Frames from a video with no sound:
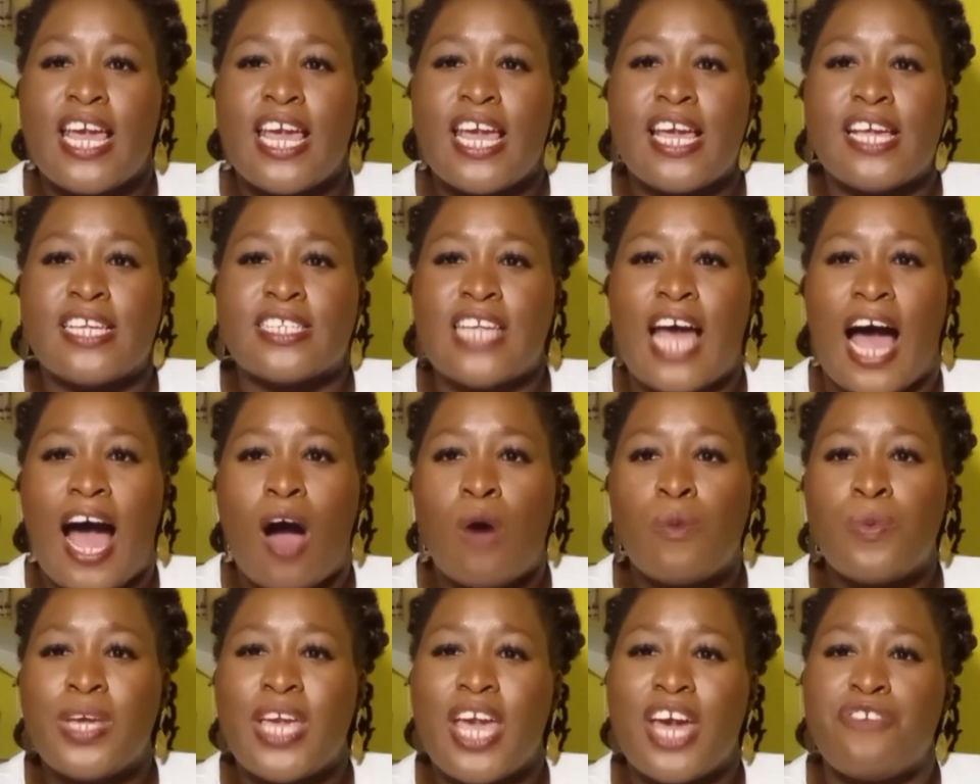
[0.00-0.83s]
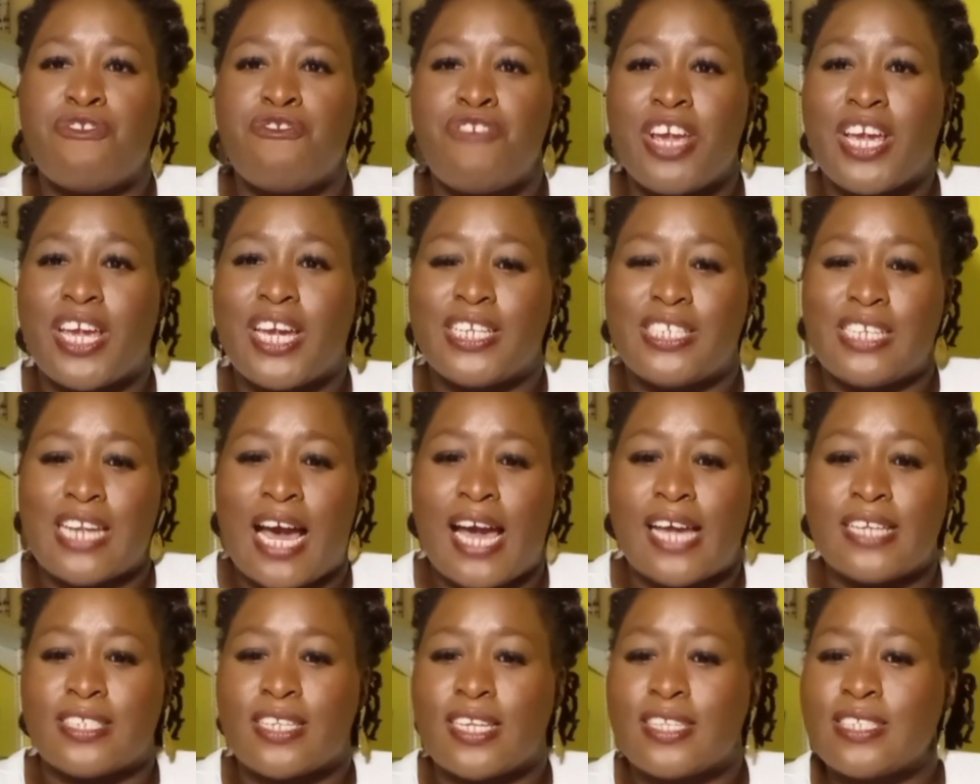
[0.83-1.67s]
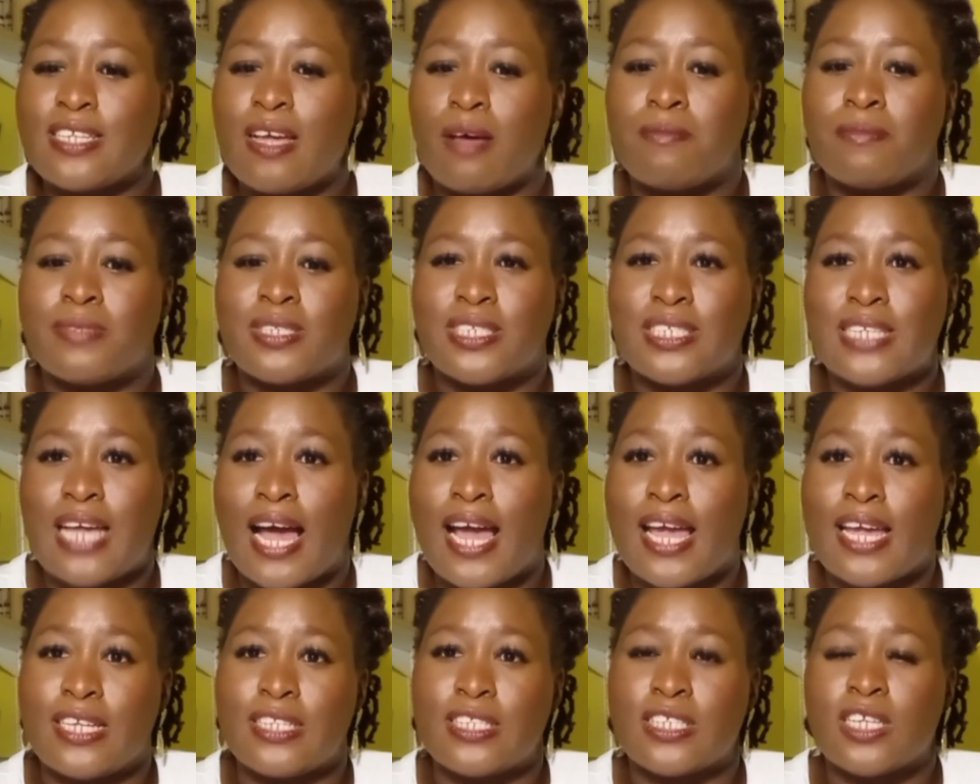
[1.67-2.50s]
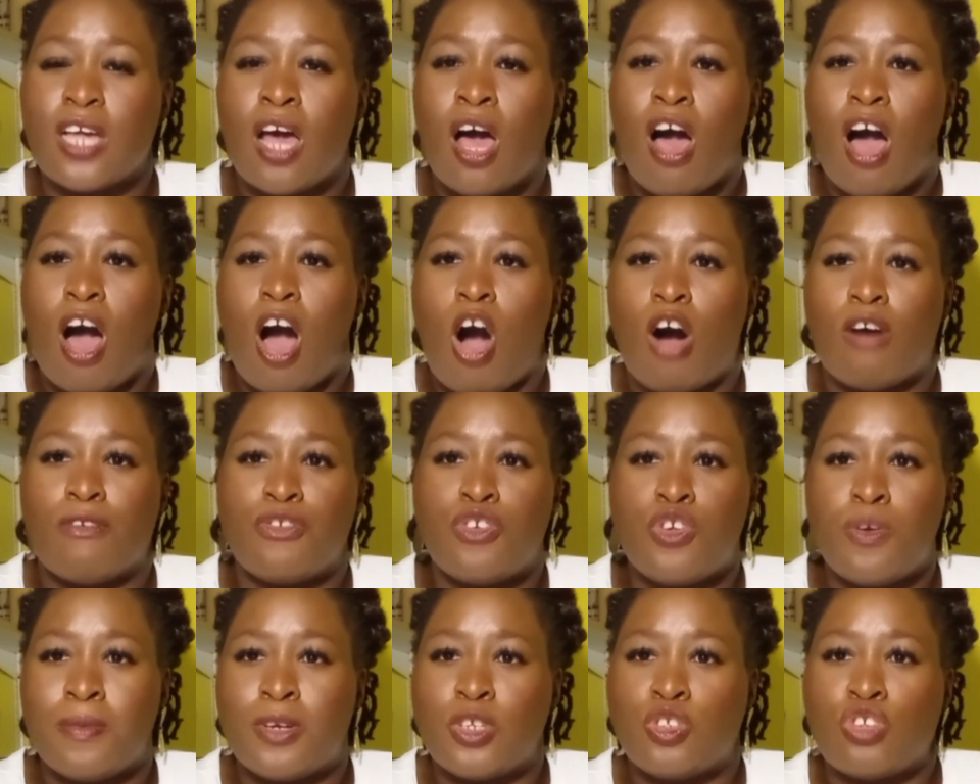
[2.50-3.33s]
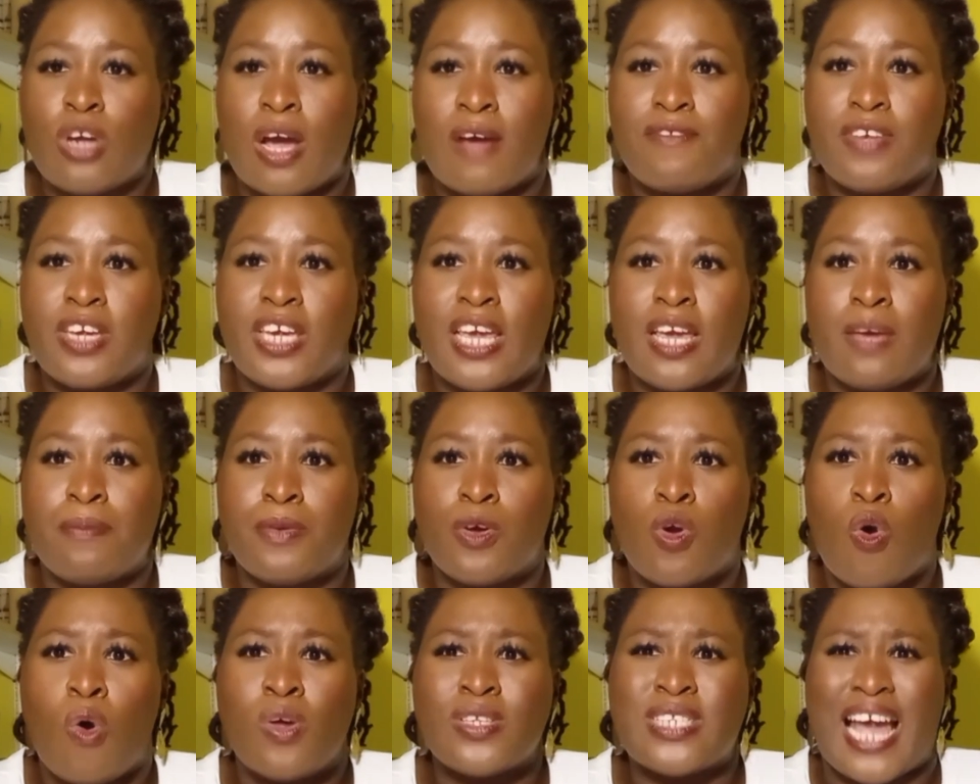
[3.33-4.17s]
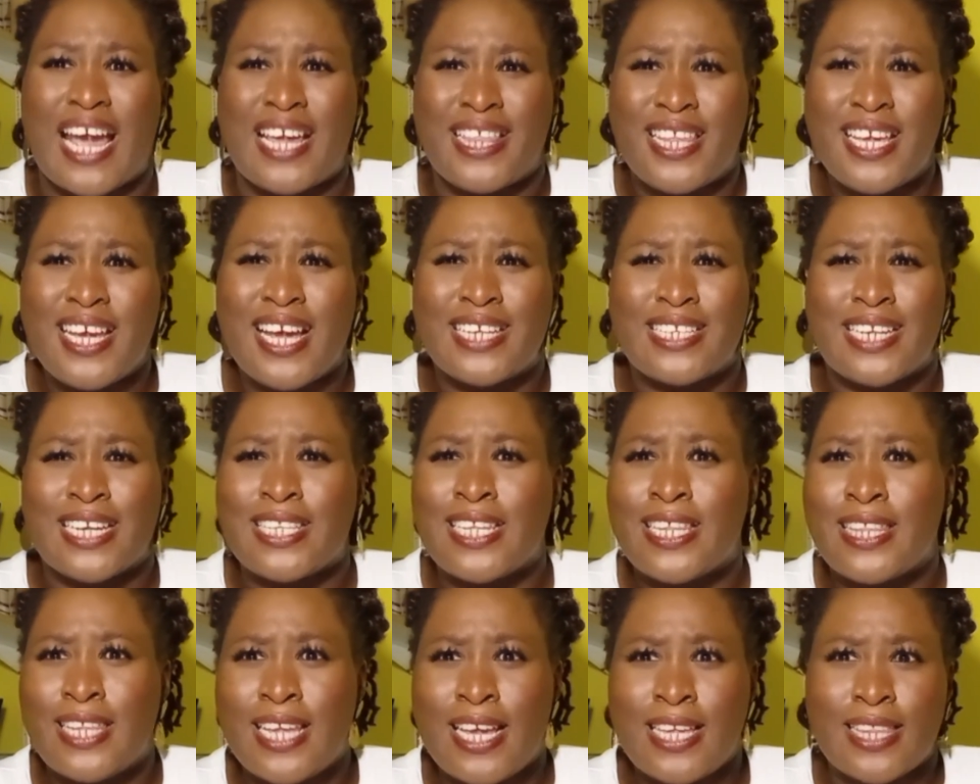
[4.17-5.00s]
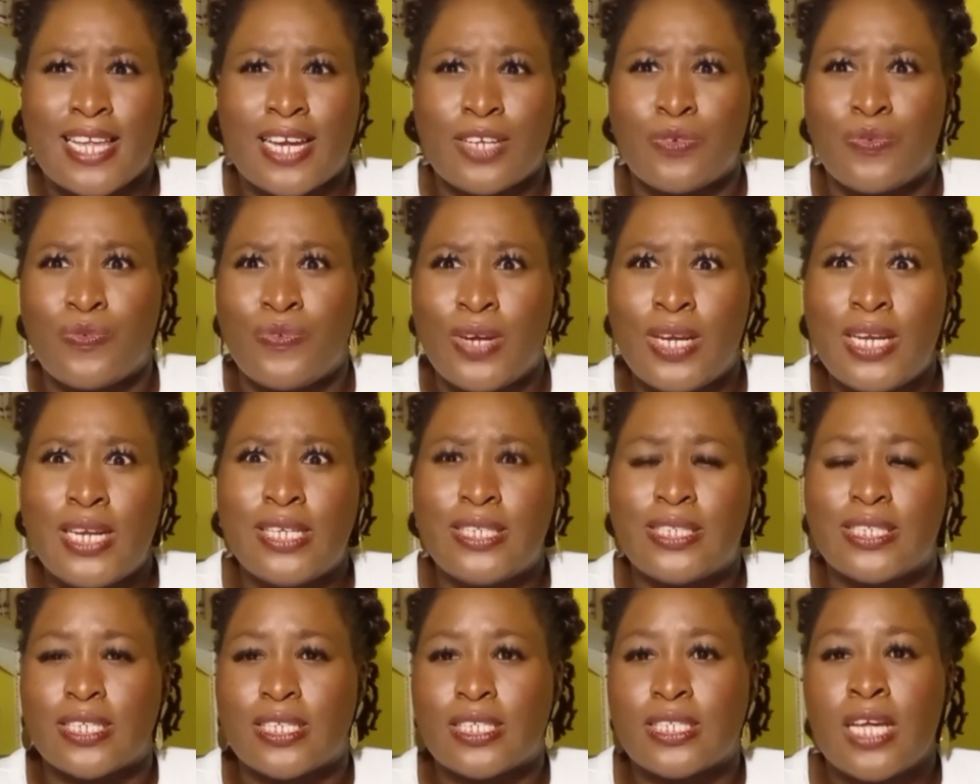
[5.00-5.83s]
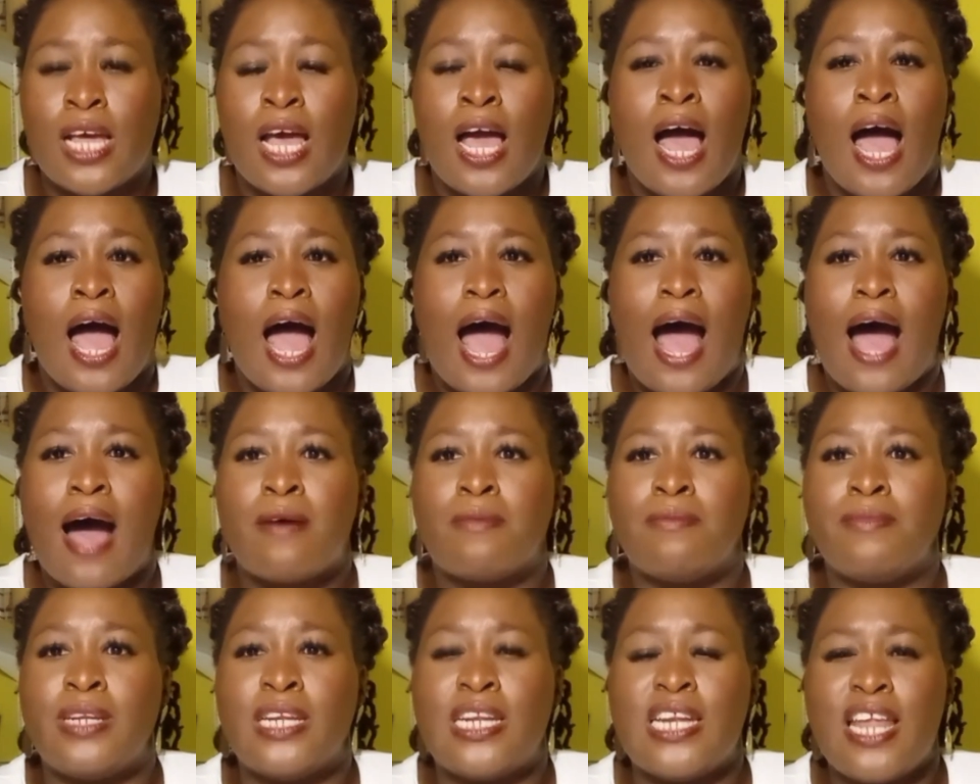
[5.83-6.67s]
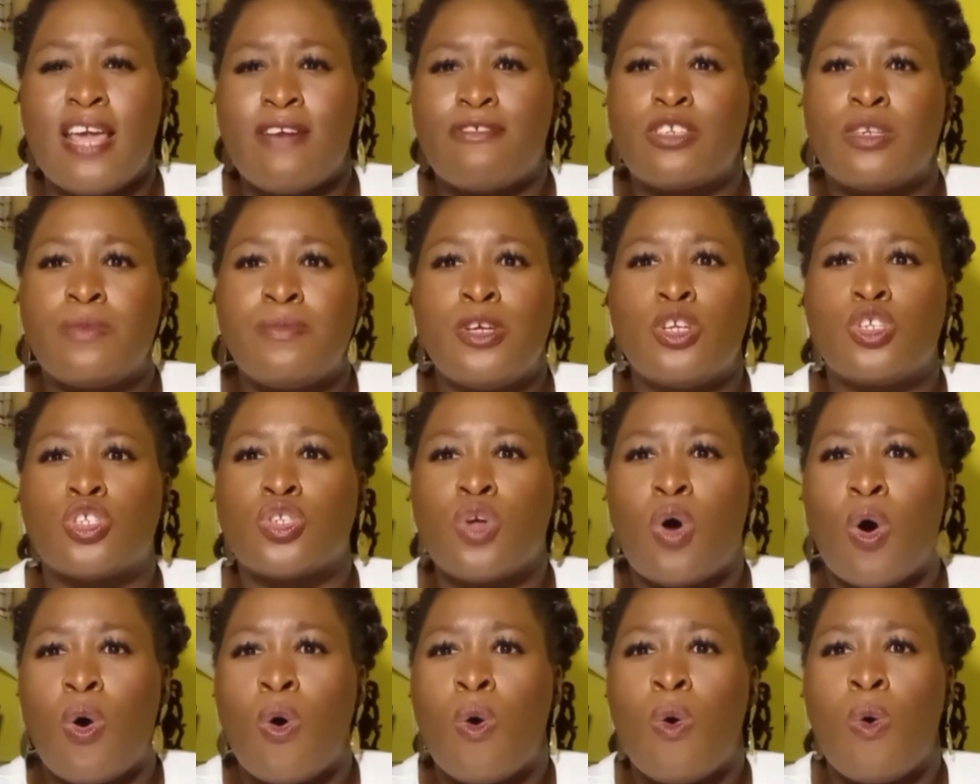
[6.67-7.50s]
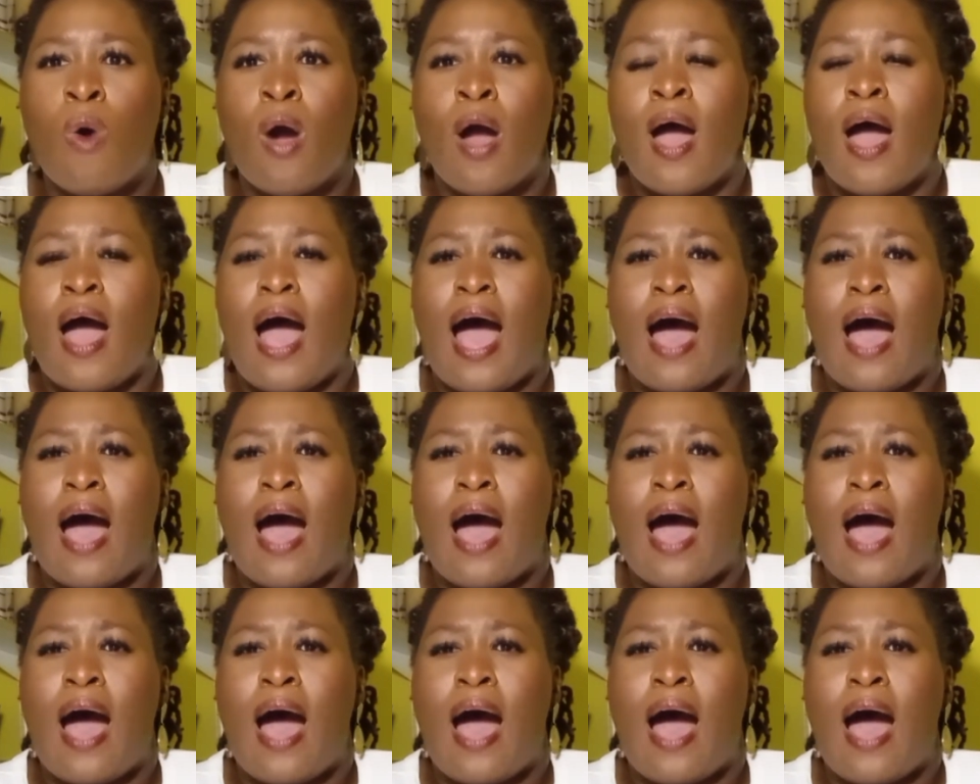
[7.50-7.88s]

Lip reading: is how we can recognize some signs of human trafficking, because I think another thing that really just left me so